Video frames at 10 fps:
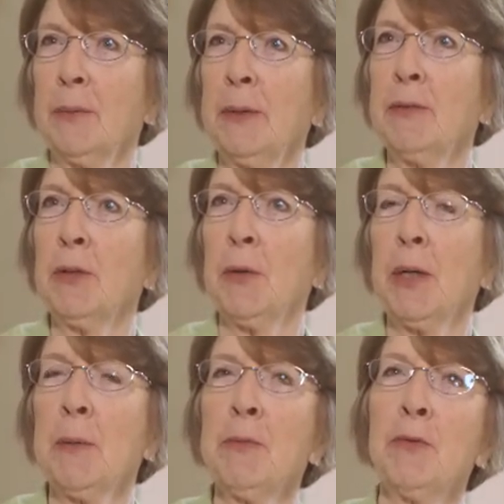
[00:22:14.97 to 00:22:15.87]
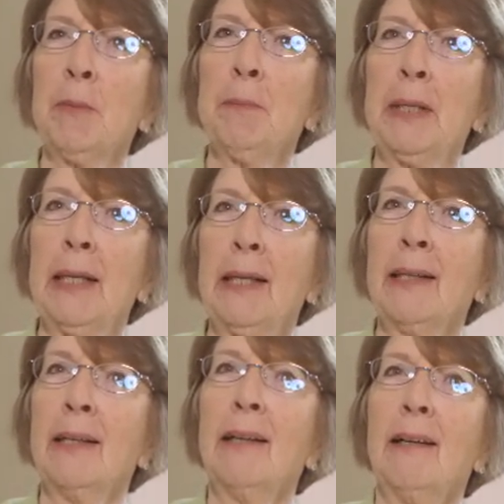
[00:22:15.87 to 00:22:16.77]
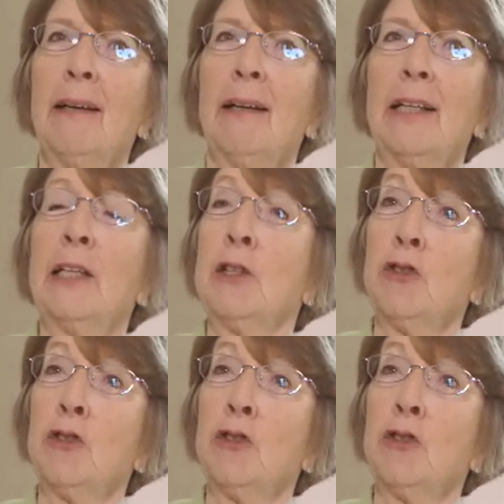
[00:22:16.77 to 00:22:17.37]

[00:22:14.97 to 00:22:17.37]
We've grown up from being in